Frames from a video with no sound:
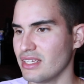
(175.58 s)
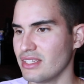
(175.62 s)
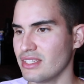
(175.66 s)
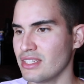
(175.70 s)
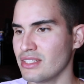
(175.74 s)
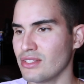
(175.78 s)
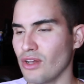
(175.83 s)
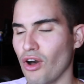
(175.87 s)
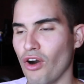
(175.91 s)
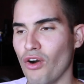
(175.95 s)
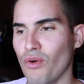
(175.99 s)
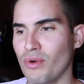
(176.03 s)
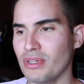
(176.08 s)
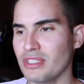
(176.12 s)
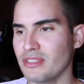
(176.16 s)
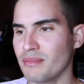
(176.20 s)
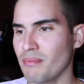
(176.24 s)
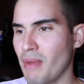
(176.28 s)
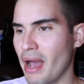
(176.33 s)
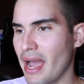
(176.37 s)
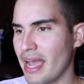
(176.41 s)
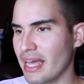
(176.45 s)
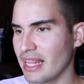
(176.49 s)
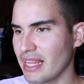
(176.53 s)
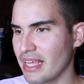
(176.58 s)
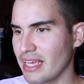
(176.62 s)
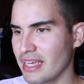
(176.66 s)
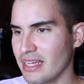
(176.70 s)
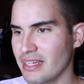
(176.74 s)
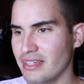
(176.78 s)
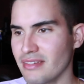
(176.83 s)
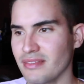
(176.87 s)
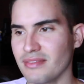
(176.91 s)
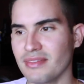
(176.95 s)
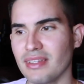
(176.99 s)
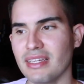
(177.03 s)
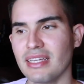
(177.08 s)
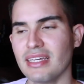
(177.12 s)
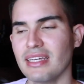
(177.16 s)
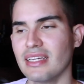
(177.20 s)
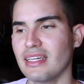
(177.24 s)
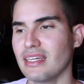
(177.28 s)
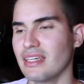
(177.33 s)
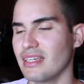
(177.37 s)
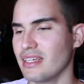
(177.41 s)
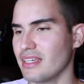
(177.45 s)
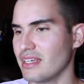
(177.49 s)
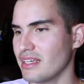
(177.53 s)
She's always smiling,
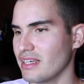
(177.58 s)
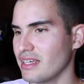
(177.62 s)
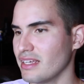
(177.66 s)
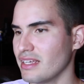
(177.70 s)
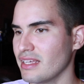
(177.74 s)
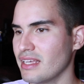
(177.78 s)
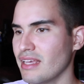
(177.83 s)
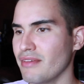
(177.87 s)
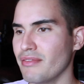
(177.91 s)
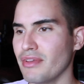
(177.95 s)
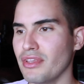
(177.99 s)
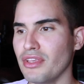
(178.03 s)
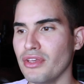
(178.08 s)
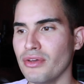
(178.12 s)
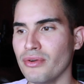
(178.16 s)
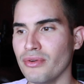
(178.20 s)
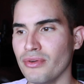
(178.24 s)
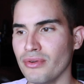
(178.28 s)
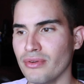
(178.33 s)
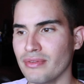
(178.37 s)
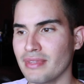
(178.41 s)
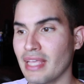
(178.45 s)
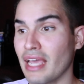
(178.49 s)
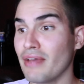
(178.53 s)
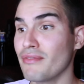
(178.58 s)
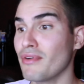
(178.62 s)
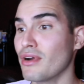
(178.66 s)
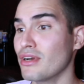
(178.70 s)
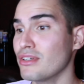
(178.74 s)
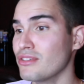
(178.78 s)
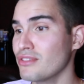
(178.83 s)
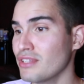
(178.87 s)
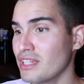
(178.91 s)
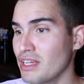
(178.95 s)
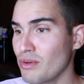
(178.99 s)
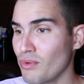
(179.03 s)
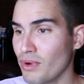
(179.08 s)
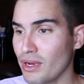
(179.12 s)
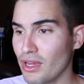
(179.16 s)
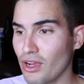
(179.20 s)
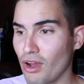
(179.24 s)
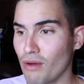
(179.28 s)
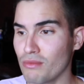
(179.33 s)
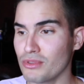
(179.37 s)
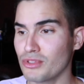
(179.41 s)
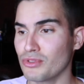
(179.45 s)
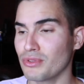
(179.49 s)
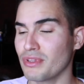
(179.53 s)
giving you diversity when it
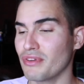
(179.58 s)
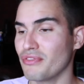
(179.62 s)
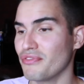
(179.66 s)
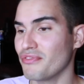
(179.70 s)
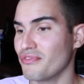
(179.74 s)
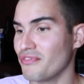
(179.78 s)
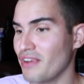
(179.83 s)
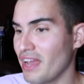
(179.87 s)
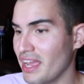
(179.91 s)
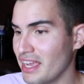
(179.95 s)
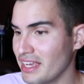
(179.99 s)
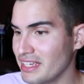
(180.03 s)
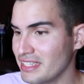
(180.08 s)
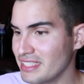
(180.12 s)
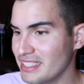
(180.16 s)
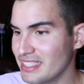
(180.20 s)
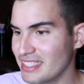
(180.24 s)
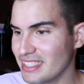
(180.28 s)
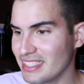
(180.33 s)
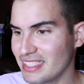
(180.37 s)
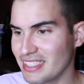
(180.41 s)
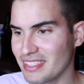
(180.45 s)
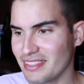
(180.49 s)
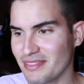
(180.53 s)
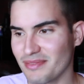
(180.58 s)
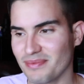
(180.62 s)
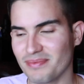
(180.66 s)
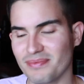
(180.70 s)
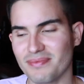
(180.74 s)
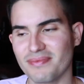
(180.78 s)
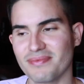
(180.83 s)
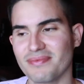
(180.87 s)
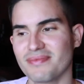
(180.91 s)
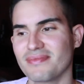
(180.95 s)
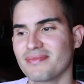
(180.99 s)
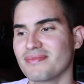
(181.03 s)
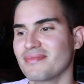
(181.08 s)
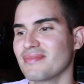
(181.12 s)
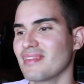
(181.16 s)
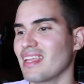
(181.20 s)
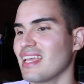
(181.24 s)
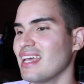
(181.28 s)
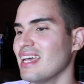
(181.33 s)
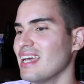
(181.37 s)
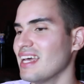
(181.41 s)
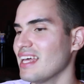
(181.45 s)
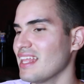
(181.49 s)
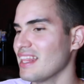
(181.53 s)
comes to the face,
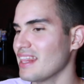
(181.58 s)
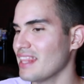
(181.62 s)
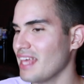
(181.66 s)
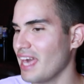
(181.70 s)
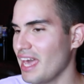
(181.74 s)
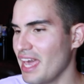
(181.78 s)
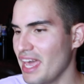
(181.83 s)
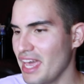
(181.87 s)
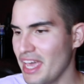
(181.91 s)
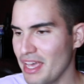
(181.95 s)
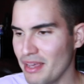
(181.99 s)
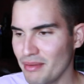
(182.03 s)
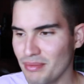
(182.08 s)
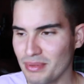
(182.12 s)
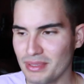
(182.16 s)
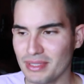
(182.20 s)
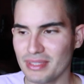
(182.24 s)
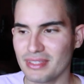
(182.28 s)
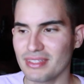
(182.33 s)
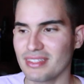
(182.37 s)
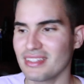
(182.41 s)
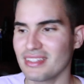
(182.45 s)
the hips.